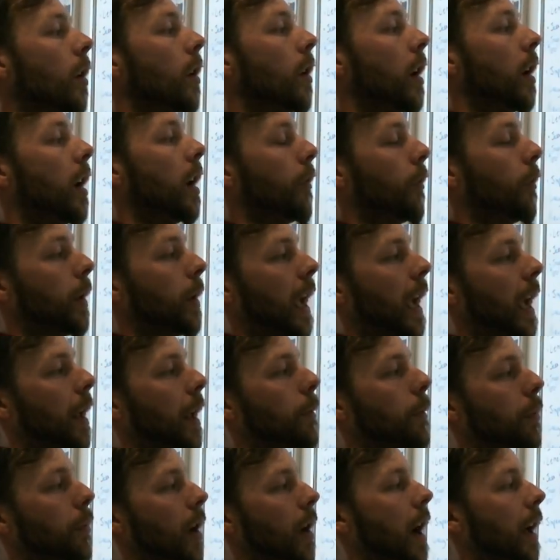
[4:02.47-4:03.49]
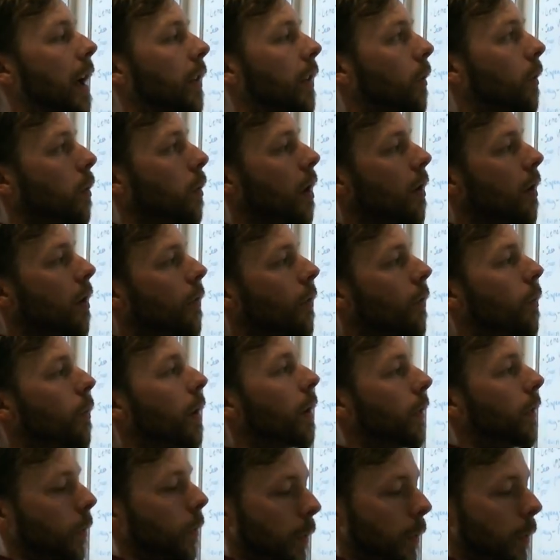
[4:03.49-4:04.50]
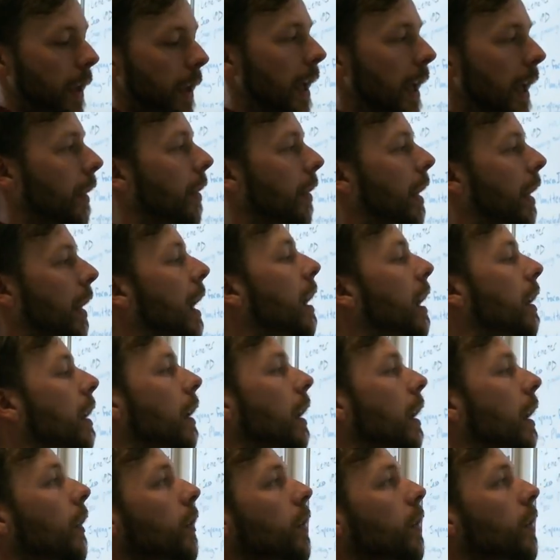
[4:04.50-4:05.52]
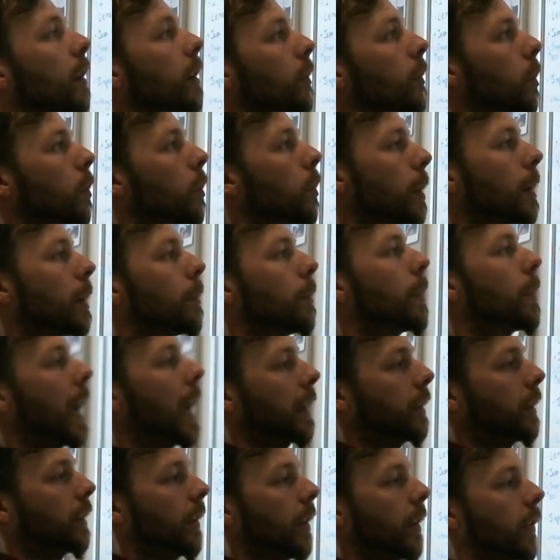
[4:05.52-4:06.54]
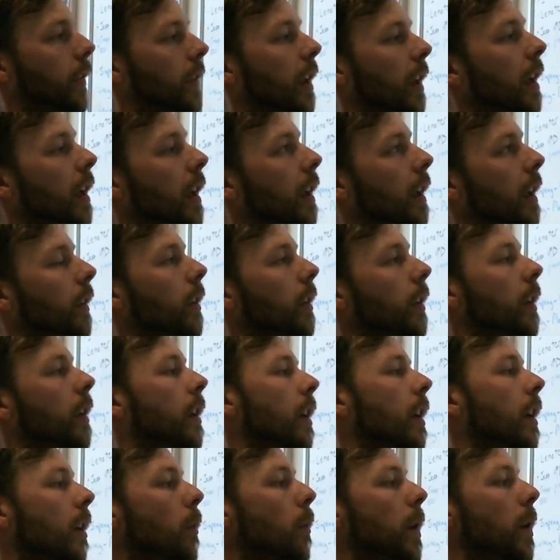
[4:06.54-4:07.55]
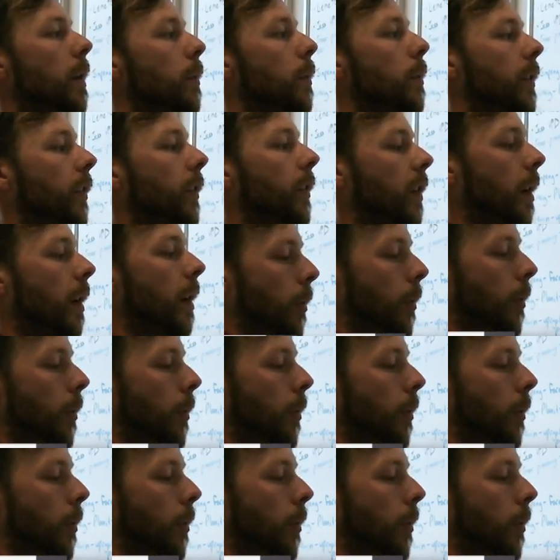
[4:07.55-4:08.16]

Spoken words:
If we had bra 12, once we hit that, instead of looping back to the start, we would skip